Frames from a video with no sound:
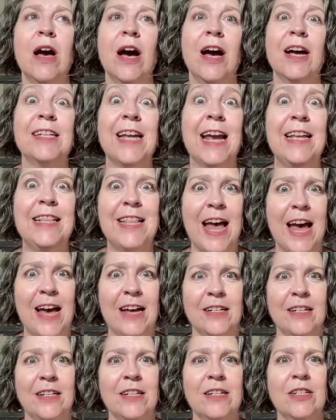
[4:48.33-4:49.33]
attain
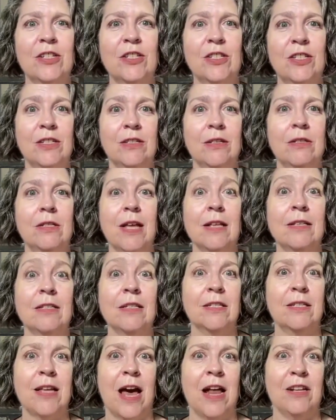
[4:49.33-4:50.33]
that sense
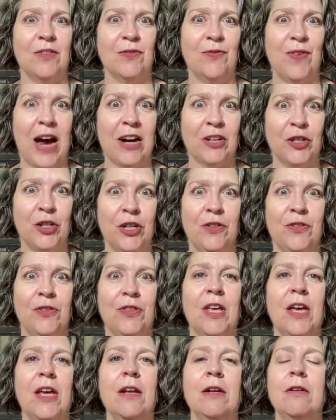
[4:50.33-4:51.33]
of satisfaction
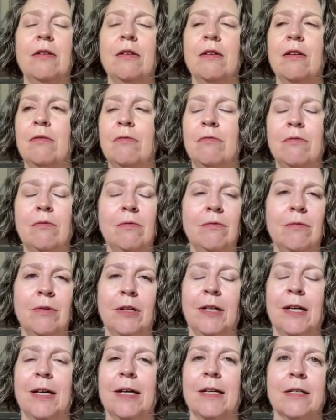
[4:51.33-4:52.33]
that
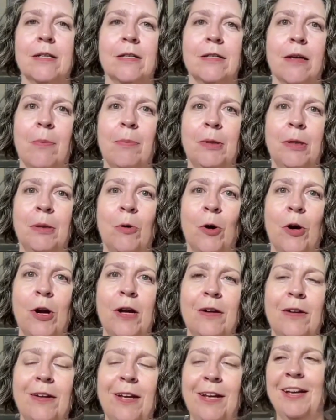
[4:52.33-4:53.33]
really gets us up in the
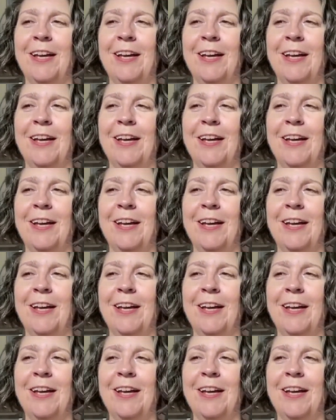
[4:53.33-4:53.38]
morning.